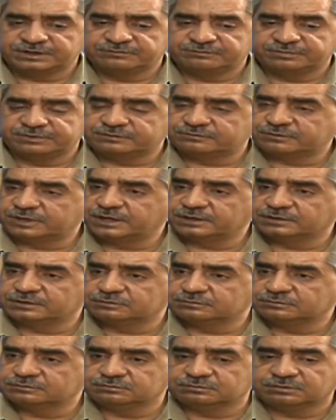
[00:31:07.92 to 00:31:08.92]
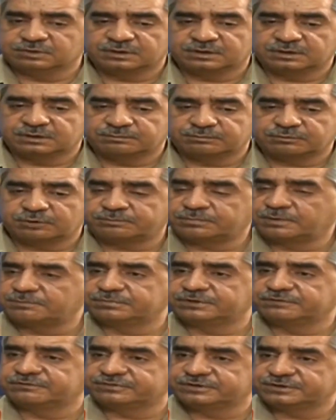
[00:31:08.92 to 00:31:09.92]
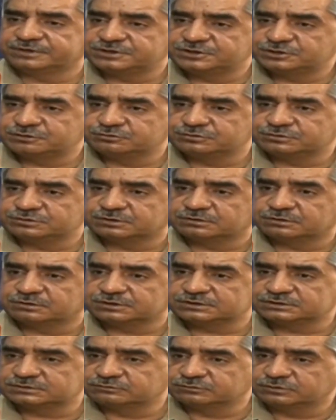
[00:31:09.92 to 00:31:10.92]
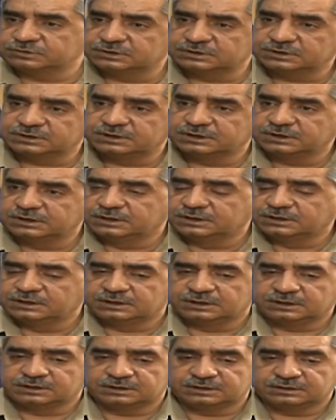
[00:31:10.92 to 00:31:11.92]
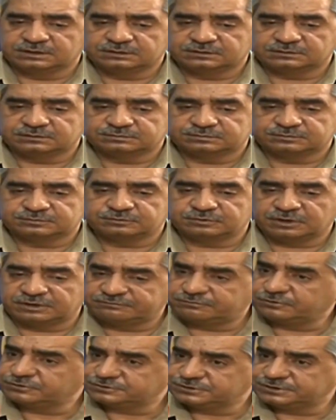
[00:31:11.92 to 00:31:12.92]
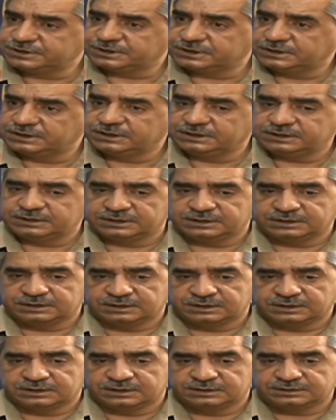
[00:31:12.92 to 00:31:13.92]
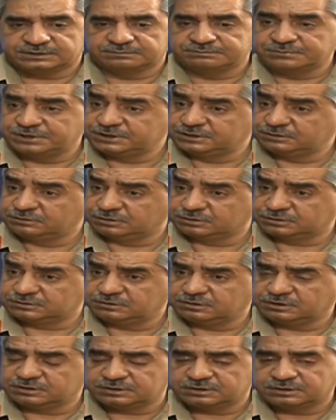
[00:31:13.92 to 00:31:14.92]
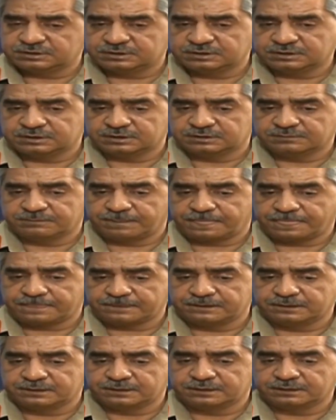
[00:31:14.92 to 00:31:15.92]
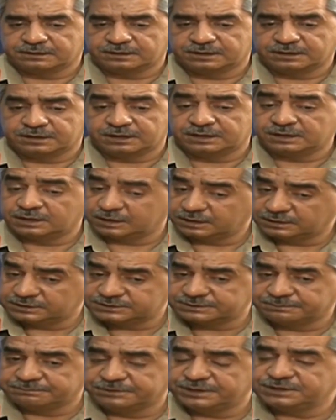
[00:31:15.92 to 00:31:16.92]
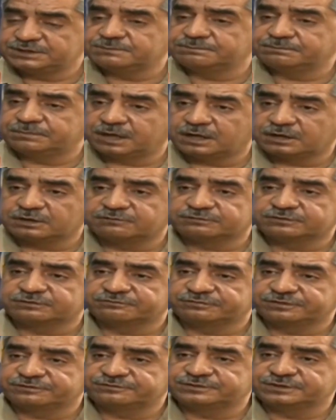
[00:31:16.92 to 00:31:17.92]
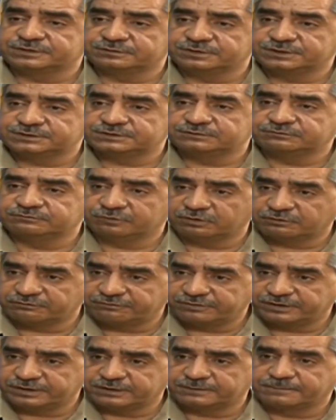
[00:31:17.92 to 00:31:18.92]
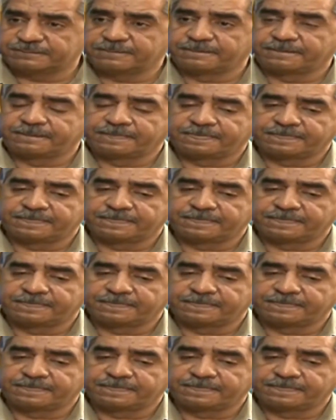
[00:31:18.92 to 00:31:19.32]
way they've been trying to prop up different issues across the world. So unfortunately, it's a major onslaught. And it's a major part of the fifth generation warfare.